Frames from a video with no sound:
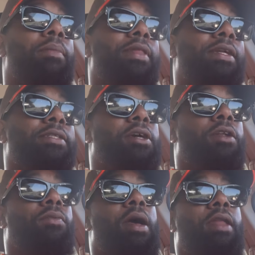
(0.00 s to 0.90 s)
but then
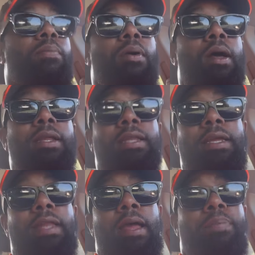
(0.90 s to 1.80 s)
turn around and probably
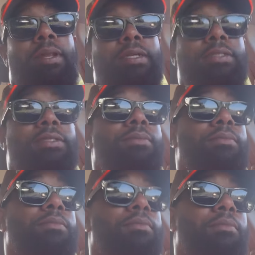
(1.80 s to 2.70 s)
leave that place
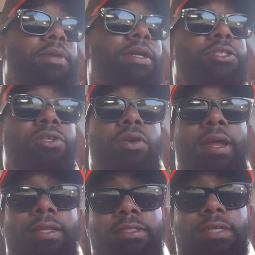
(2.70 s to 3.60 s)
because you don't
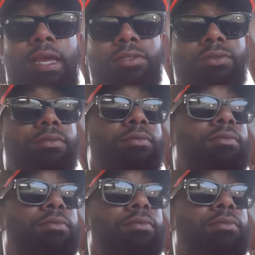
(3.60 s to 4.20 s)
like the schedule,